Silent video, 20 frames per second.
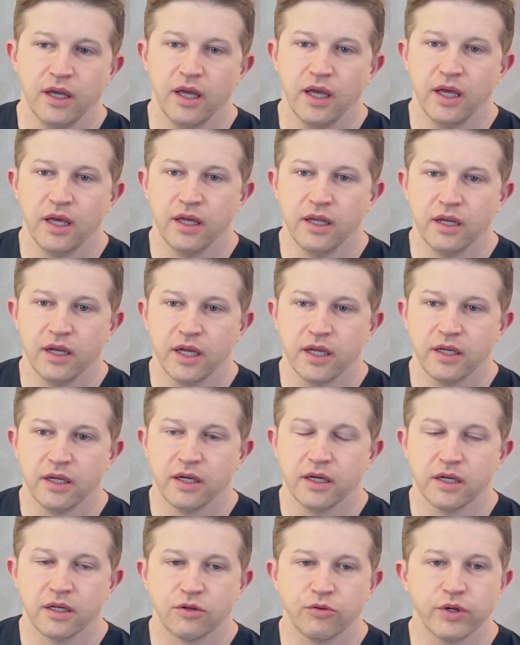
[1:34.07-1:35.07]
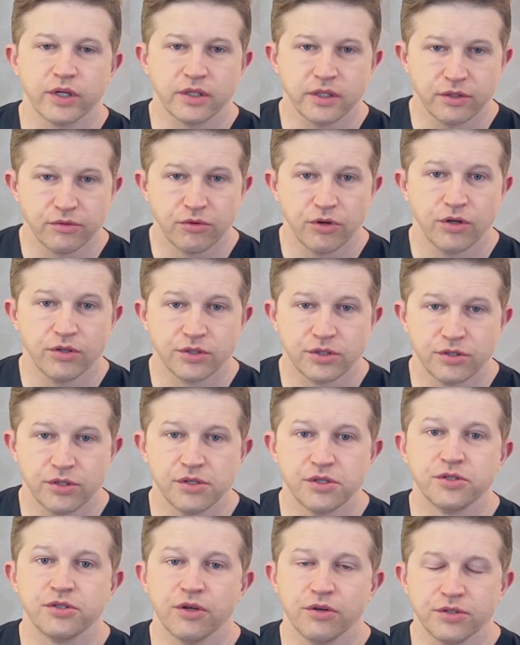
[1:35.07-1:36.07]
and I uh, quickly rose
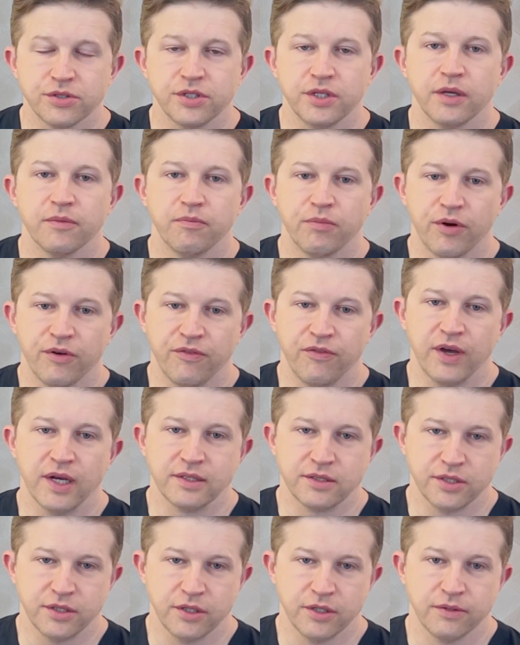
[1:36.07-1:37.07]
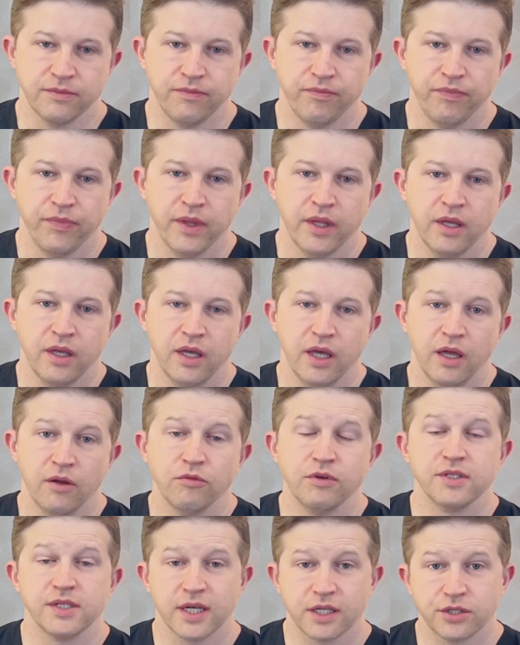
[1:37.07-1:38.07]
to associate professor
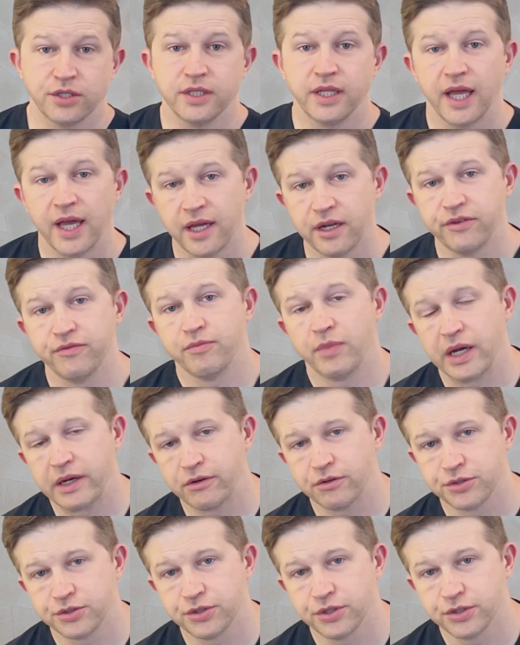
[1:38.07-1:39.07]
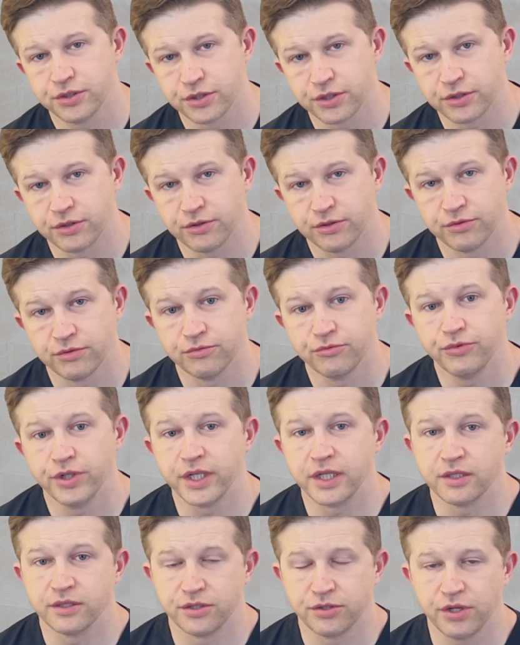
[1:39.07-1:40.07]
and was actually the head of microsurgical
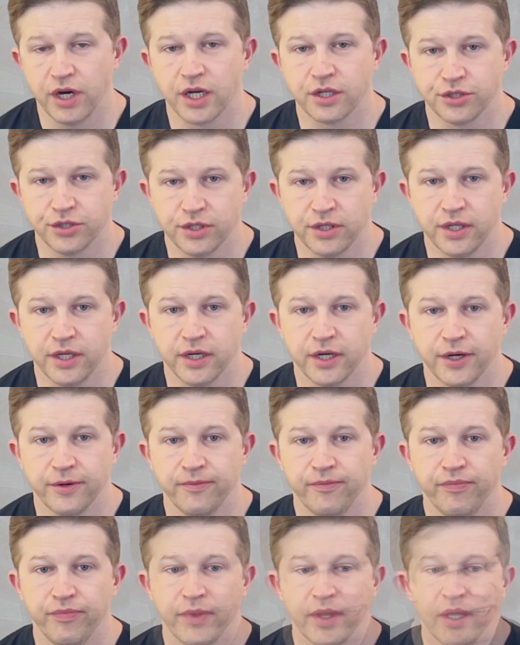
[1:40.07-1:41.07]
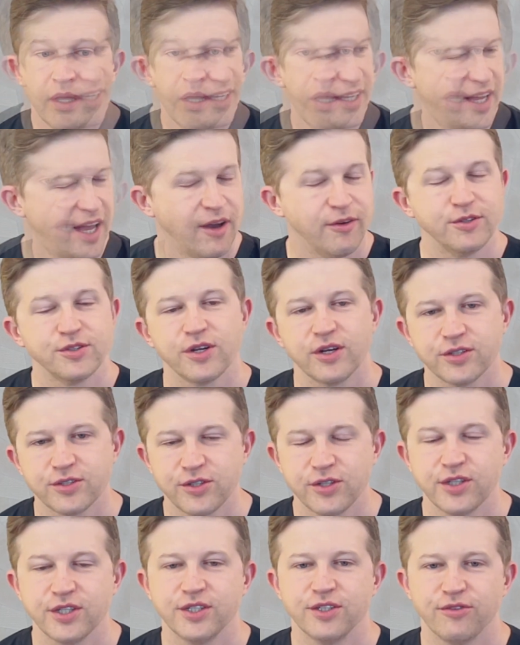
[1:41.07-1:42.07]
reconstruction there. I was
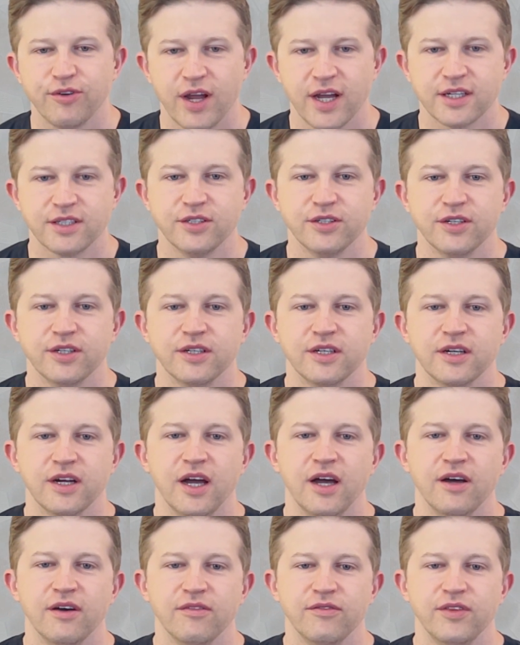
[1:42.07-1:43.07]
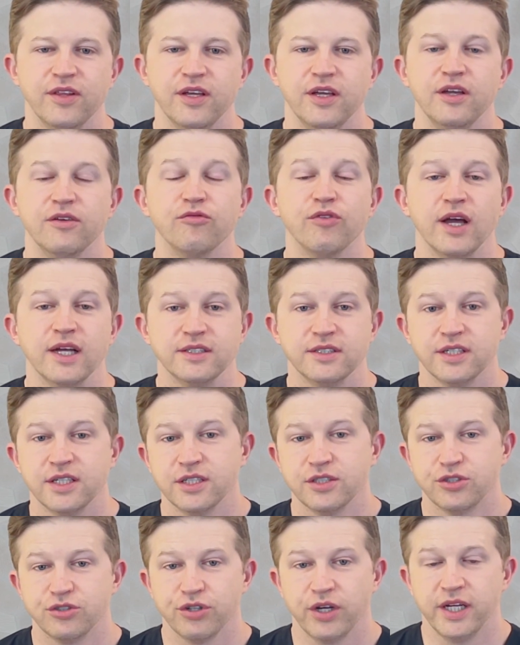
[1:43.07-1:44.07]
also the director of the
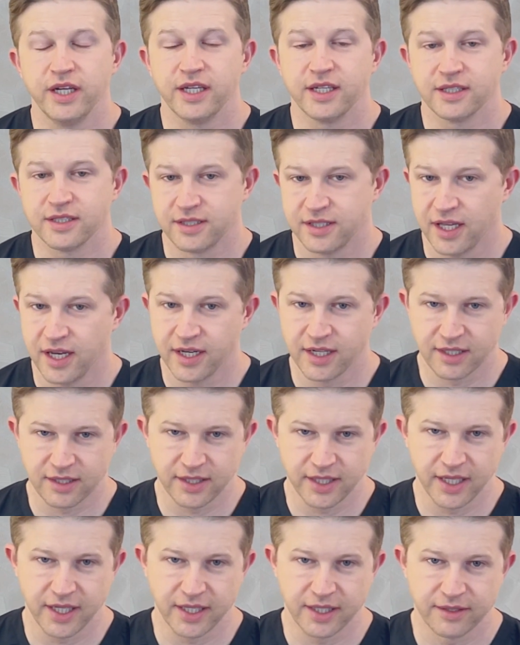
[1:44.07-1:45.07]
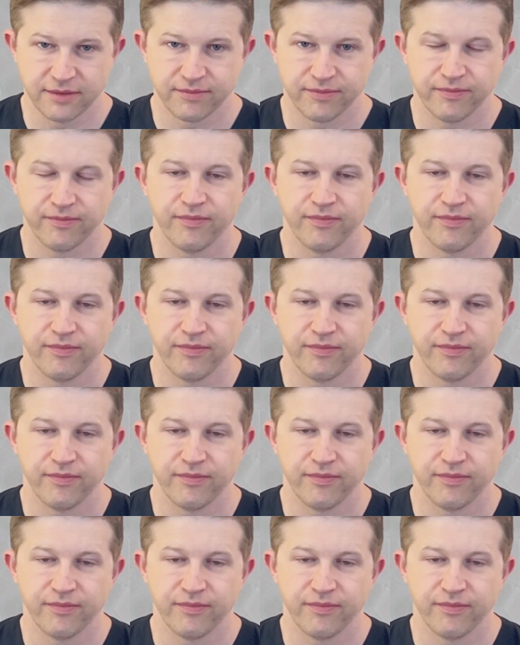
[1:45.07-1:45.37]
resident training aesthetic clinic.